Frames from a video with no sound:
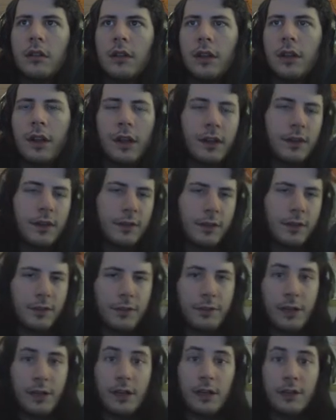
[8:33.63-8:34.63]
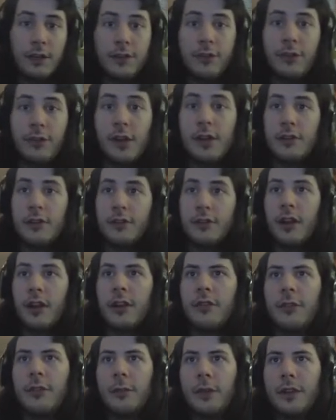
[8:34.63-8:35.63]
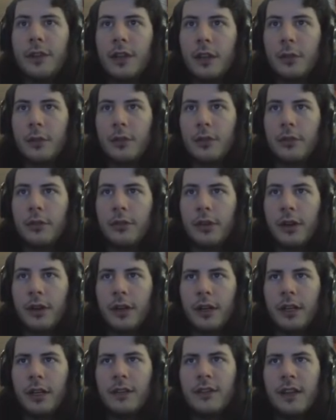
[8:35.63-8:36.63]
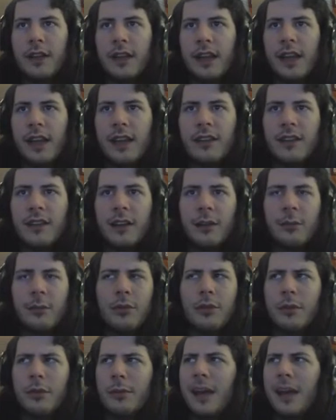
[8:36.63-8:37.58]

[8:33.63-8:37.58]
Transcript: At least it's a fairly straight shot from the teleporter, and at least I can teleport.